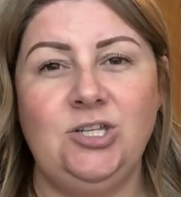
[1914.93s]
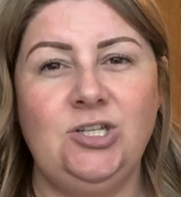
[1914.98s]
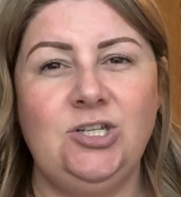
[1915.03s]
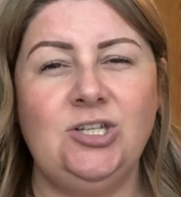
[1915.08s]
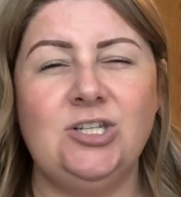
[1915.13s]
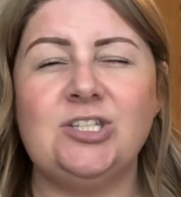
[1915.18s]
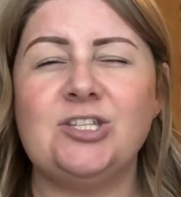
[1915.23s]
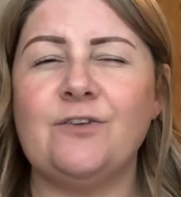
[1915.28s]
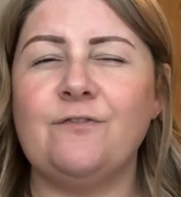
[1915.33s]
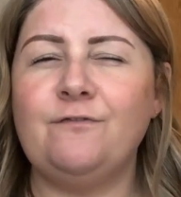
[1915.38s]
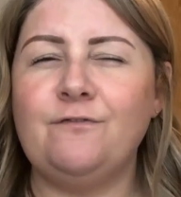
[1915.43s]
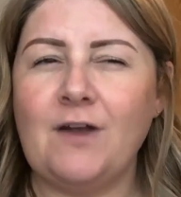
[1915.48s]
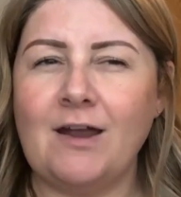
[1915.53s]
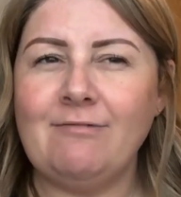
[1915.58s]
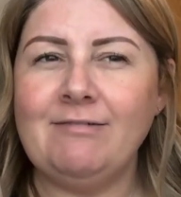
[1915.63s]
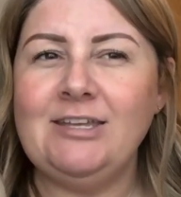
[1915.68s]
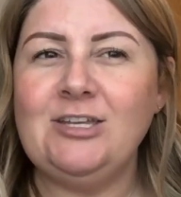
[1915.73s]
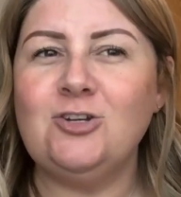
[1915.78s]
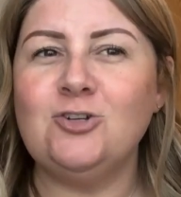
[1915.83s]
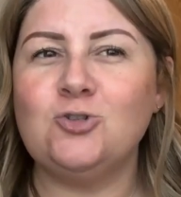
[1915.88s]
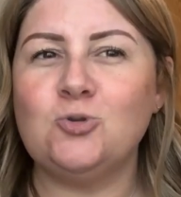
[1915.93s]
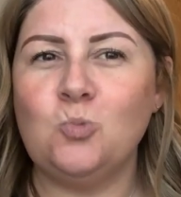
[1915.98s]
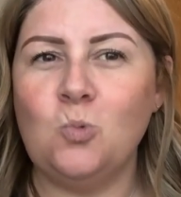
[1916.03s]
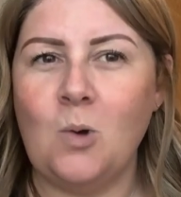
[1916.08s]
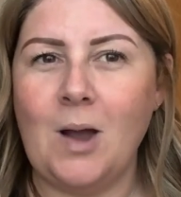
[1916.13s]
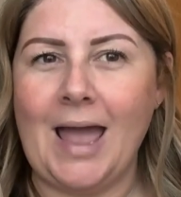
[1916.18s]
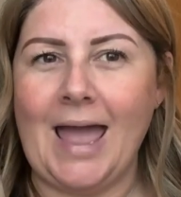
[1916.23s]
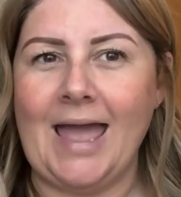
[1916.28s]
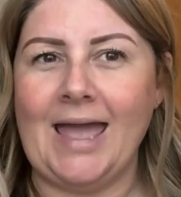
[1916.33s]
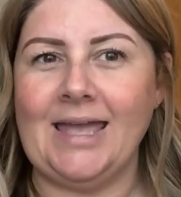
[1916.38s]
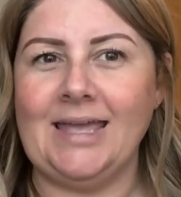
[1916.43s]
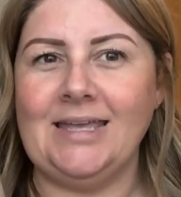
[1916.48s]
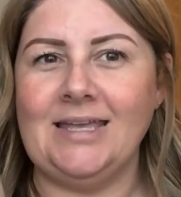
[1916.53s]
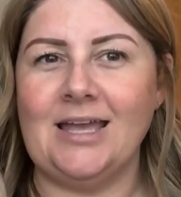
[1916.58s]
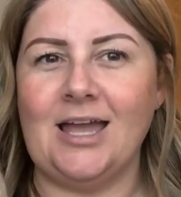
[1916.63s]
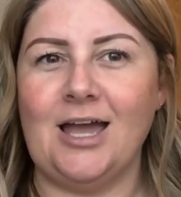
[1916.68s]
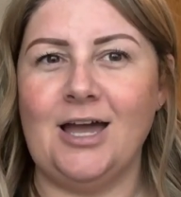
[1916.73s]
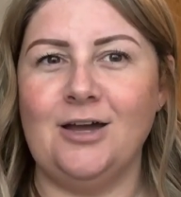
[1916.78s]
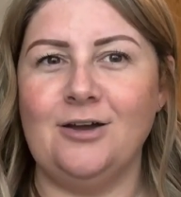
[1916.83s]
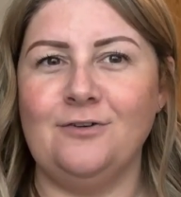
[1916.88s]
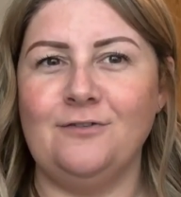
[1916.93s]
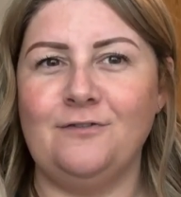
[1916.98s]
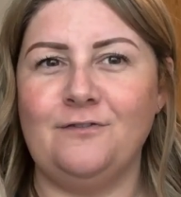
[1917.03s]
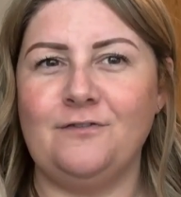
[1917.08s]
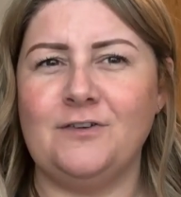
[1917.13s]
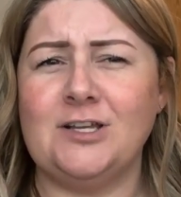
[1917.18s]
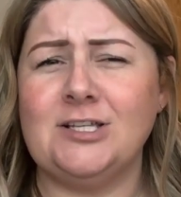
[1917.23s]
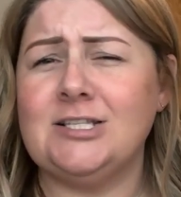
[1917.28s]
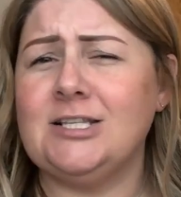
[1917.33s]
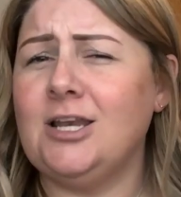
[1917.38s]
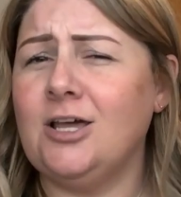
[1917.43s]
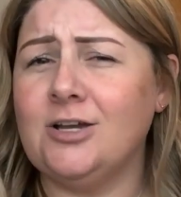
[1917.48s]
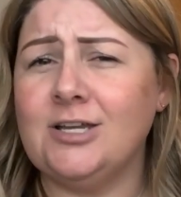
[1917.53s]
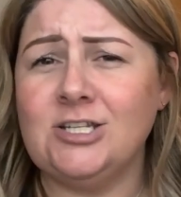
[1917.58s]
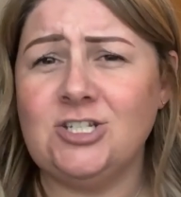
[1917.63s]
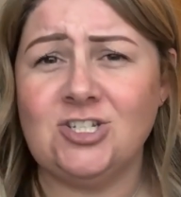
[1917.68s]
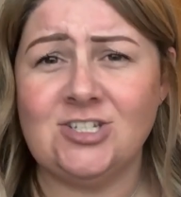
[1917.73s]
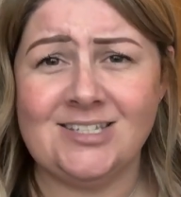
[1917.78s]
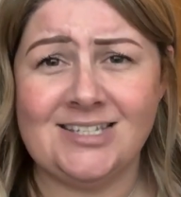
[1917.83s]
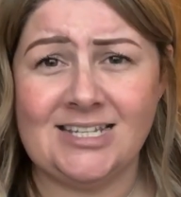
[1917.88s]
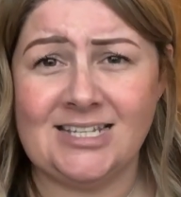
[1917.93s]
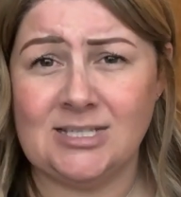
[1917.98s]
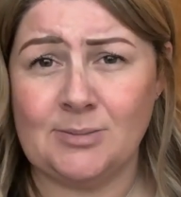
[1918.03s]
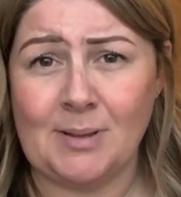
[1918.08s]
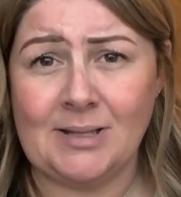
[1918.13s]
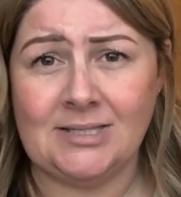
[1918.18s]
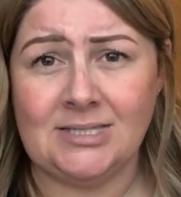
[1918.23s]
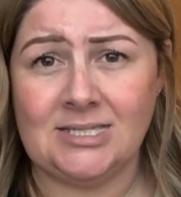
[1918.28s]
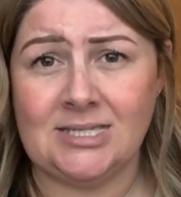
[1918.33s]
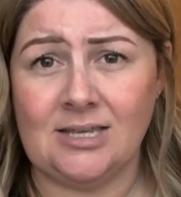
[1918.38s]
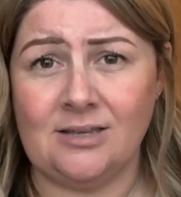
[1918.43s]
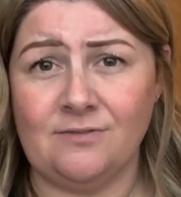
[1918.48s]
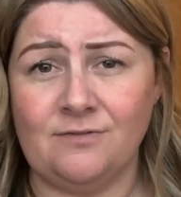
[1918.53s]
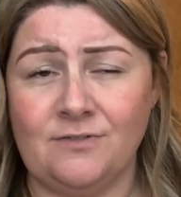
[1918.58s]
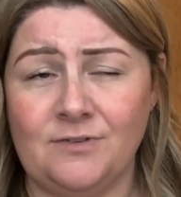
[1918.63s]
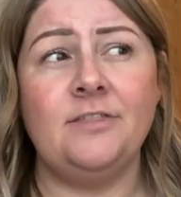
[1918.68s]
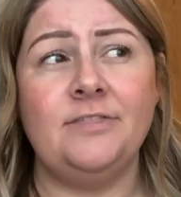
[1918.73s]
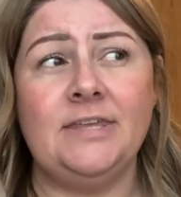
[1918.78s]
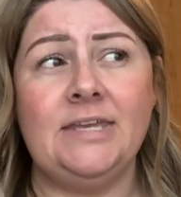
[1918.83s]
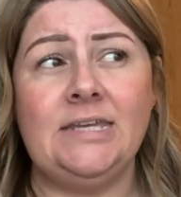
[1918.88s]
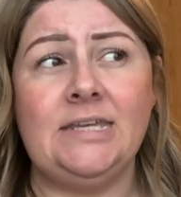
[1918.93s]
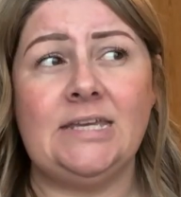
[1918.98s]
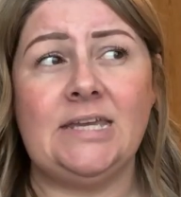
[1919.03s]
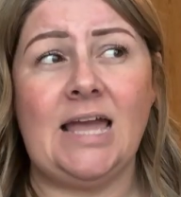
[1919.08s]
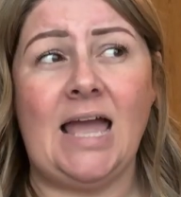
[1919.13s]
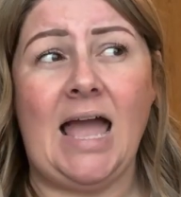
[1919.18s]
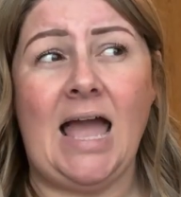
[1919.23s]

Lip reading: it's a very good way of, because luggage is expensive. I think